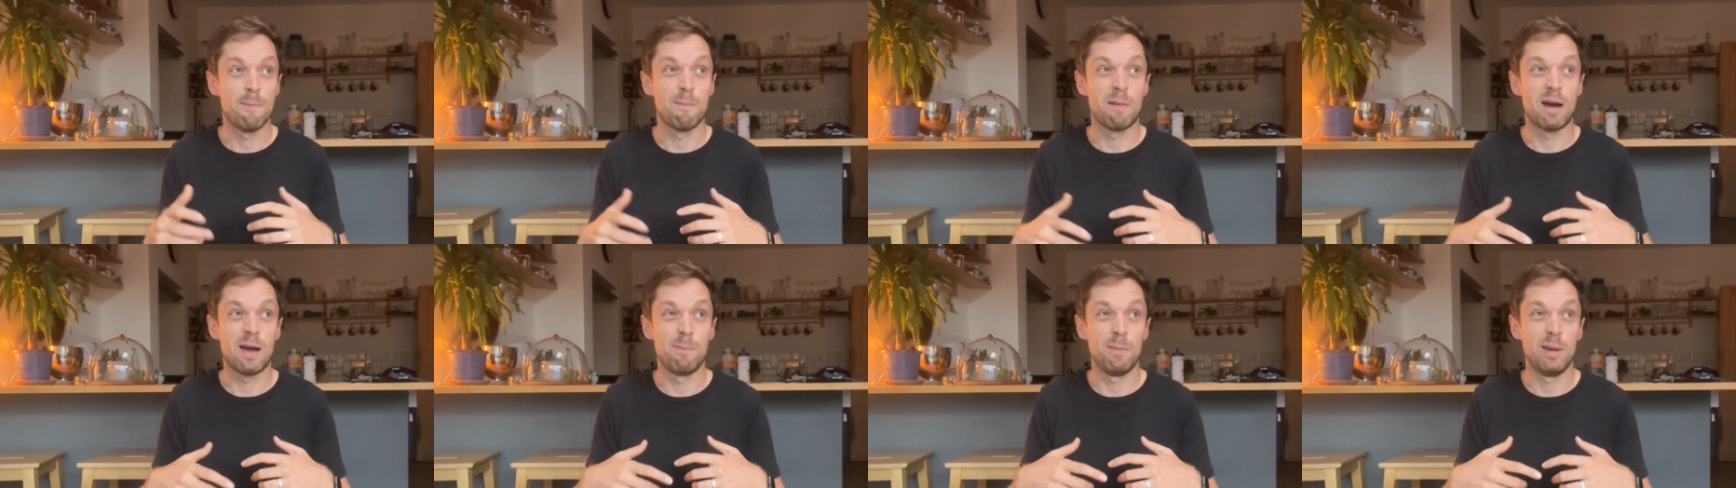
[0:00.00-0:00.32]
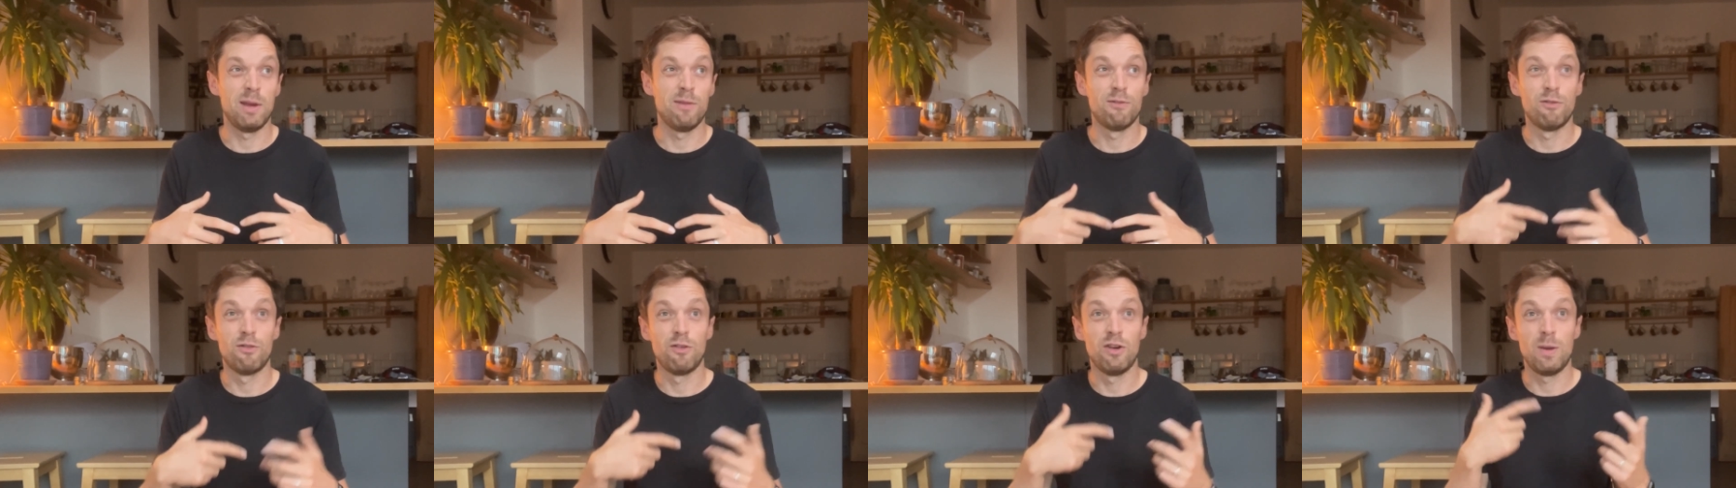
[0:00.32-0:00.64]
might
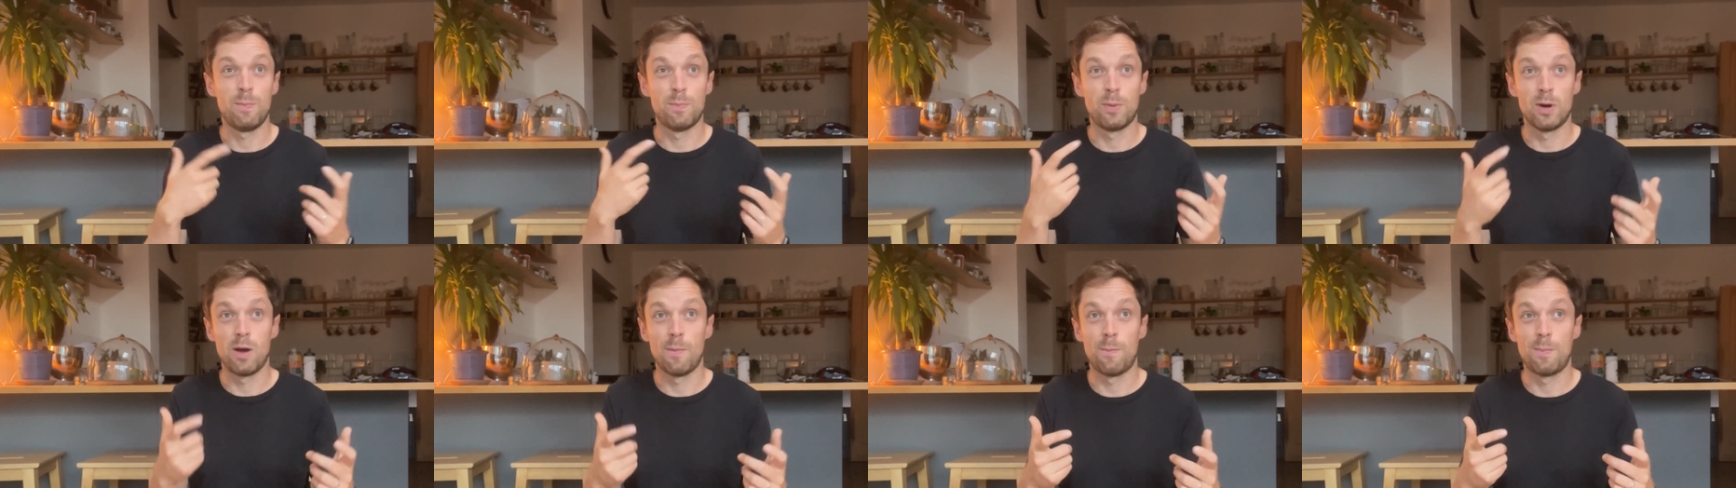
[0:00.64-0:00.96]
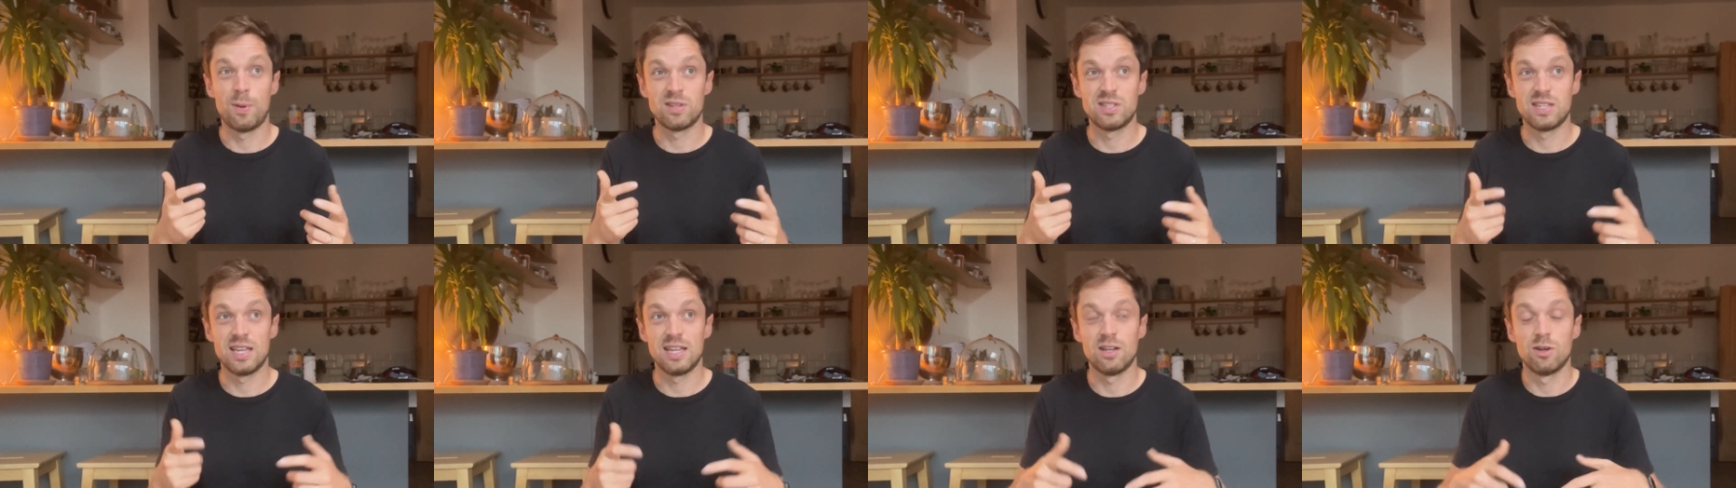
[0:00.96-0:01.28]
mean
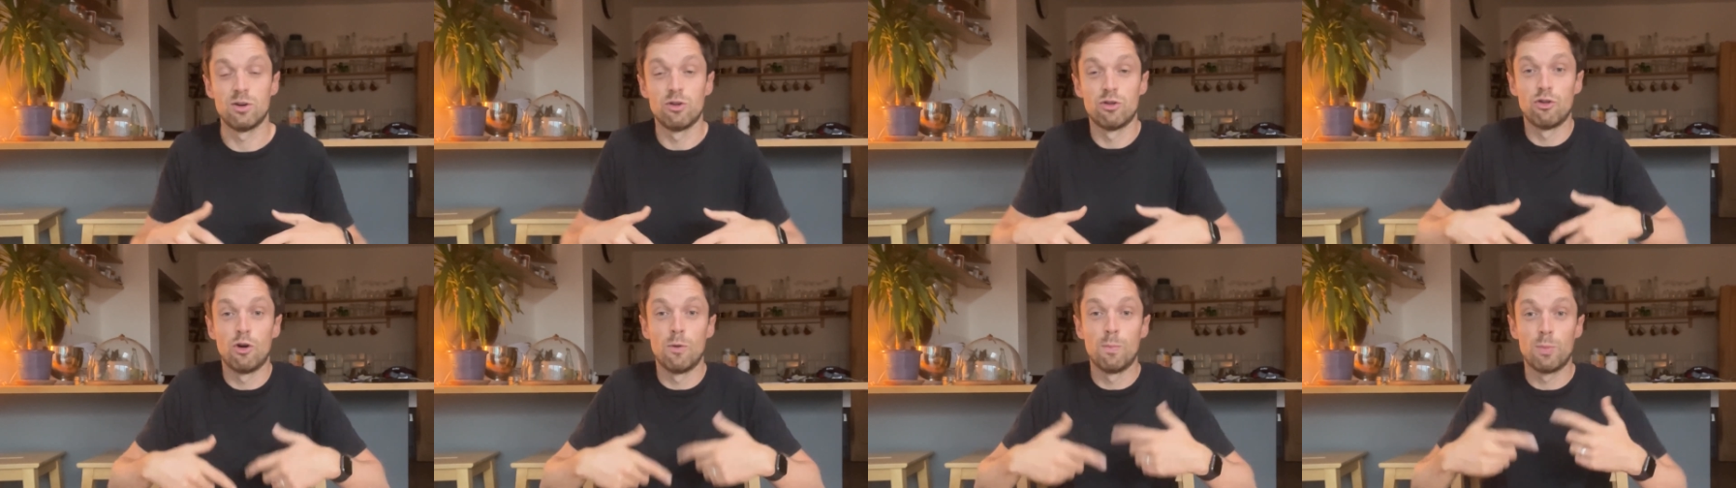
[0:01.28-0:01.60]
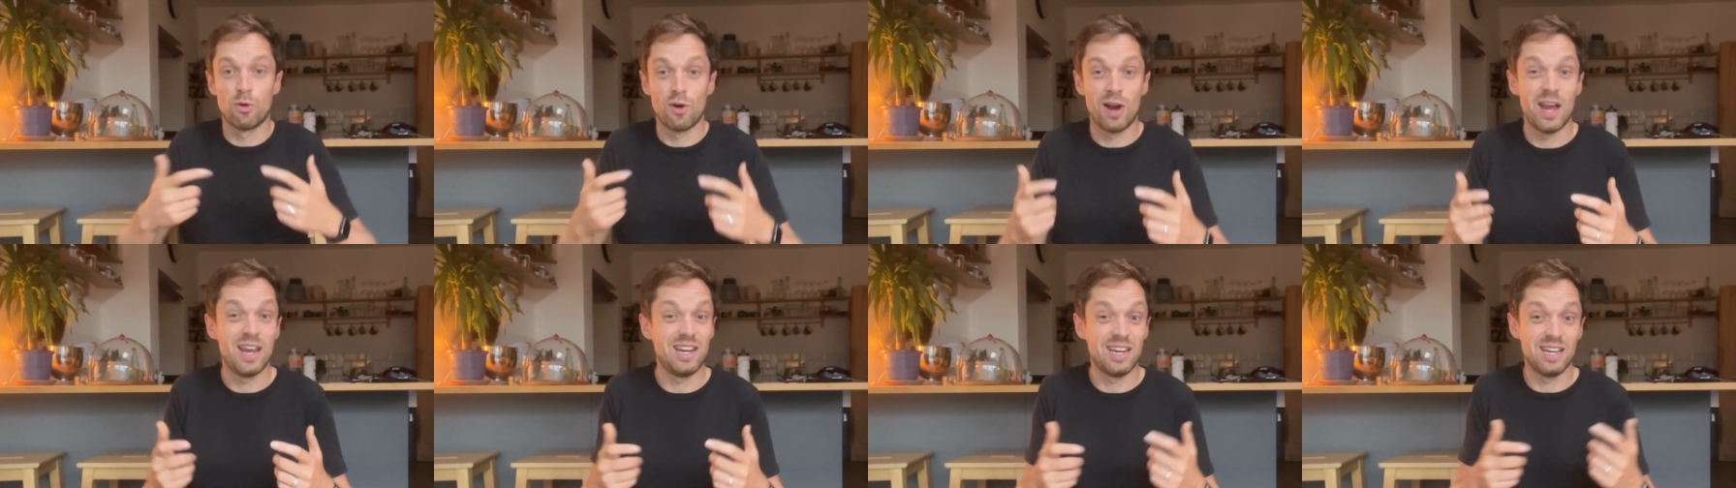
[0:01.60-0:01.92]
repurposing or
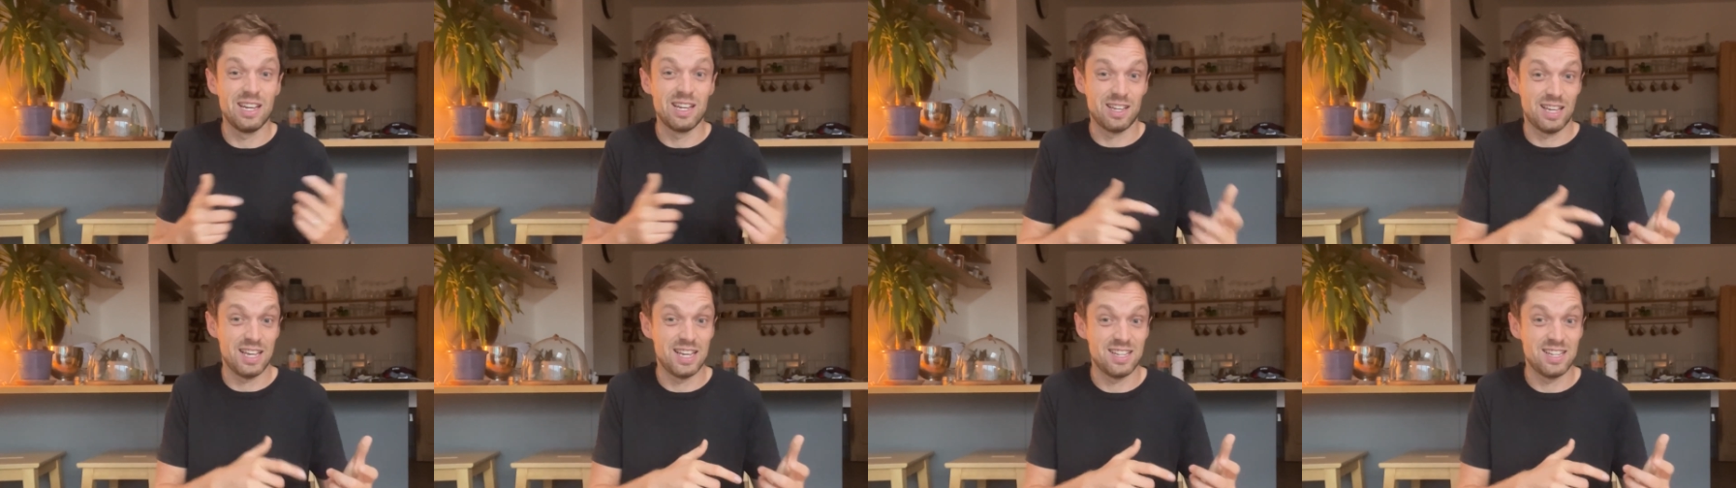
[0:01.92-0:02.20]
upgrading